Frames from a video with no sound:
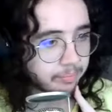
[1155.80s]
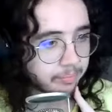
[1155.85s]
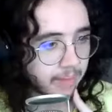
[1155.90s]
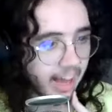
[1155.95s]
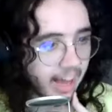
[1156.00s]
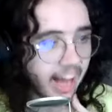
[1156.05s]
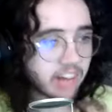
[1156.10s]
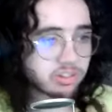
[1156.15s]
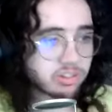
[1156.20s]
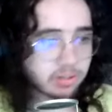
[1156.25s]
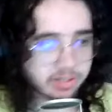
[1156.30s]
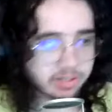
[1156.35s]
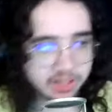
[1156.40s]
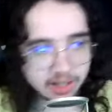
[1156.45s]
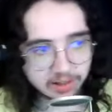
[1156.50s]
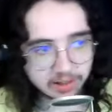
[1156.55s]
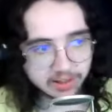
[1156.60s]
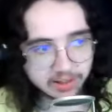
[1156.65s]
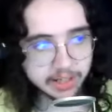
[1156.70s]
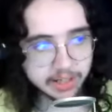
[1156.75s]
actress in
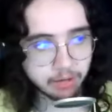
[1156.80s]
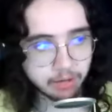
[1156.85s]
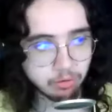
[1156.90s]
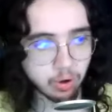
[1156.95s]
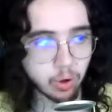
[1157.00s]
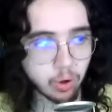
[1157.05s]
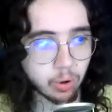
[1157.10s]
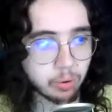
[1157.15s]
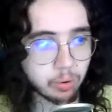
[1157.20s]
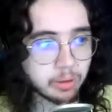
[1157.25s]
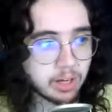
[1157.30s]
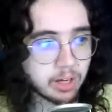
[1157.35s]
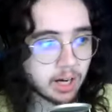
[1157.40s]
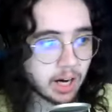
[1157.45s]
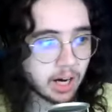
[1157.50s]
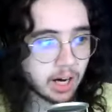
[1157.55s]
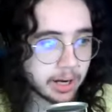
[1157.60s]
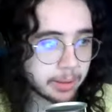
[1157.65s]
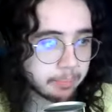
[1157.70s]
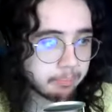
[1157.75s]
a leading role.
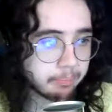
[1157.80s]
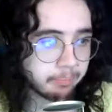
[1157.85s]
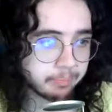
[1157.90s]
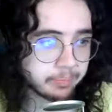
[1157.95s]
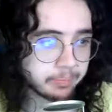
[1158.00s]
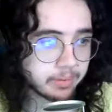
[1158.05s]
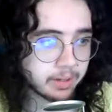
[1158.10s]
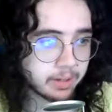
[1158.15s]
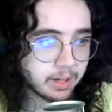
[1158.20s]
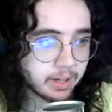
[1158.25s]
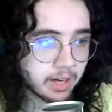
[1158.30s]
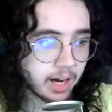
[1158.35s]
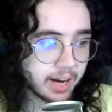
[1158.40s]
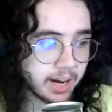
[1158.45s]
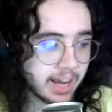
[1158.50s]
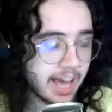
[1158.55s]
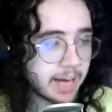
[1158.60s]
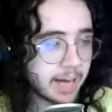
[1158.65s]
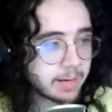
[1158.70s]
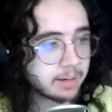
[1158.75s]
Um,
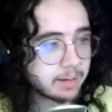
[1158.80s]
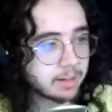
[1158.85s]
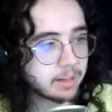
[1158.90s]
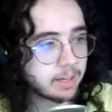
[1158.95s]
Annette,